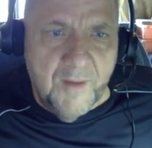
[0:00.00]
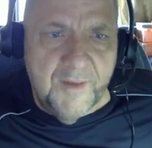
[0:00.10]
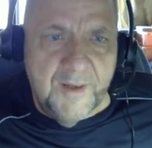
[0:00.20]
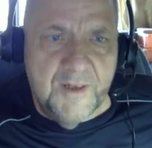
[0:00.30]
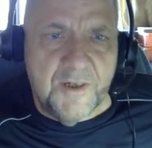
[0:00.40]

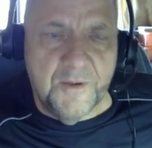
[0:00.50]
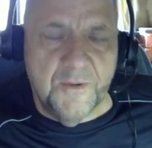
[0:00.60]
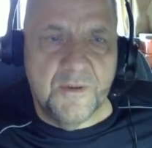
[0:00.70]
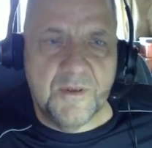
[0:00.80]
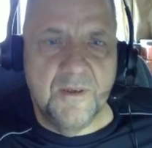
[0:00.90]
the
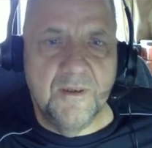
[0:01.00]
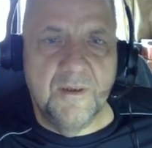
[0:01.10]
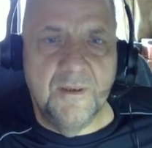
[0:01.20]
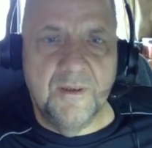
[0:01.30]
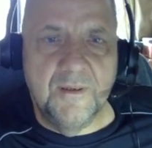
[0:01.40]
issues
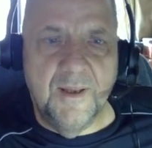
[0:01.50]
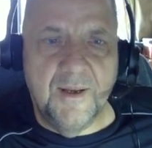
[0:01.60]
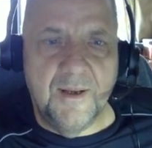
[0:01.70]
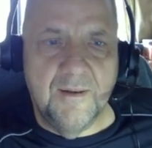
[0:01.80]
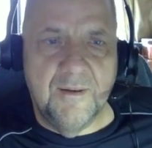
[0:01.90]
that